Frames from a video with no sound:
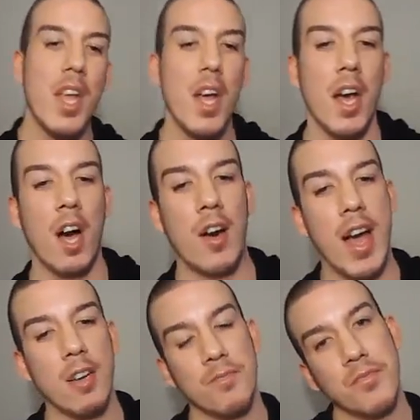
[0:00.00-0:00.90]
All
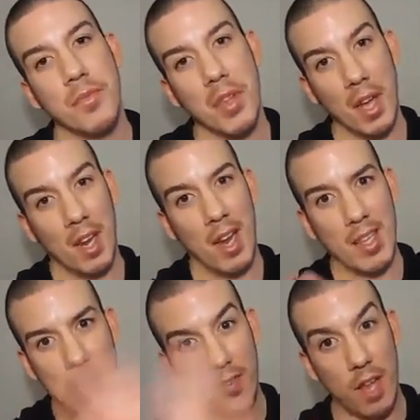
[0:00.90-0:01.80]
right,
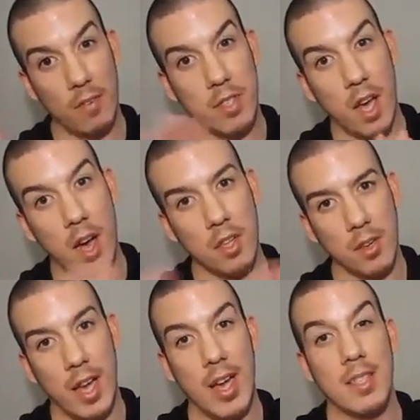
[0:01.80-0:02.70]
lots of love to all you
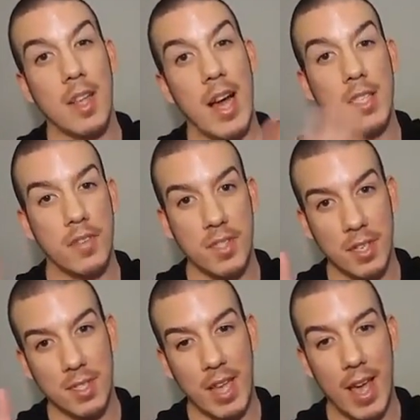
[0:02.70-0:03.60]
guys, lots of
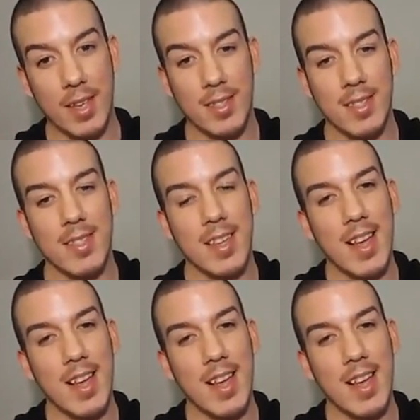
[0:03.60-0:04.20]
success.